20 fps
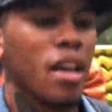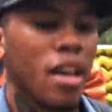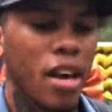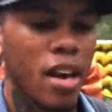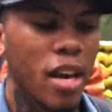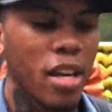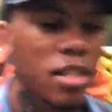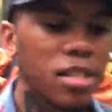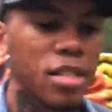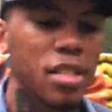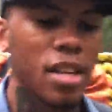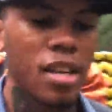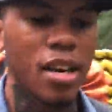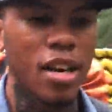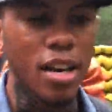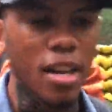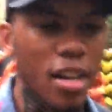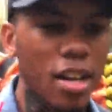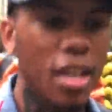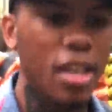And
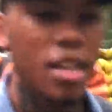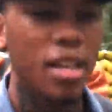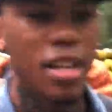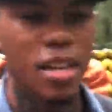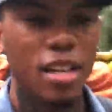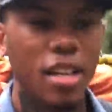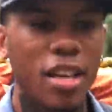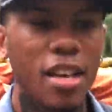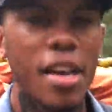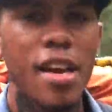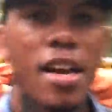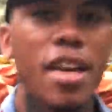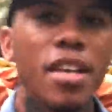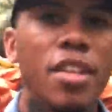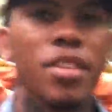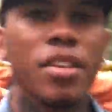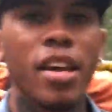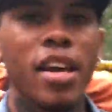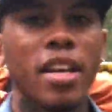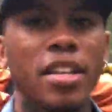
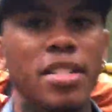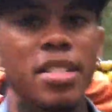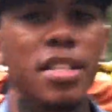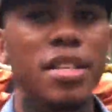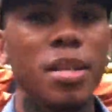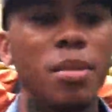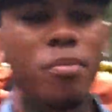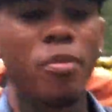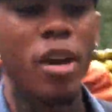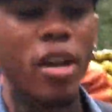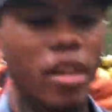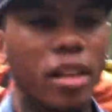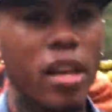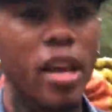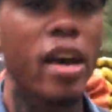you can't see them right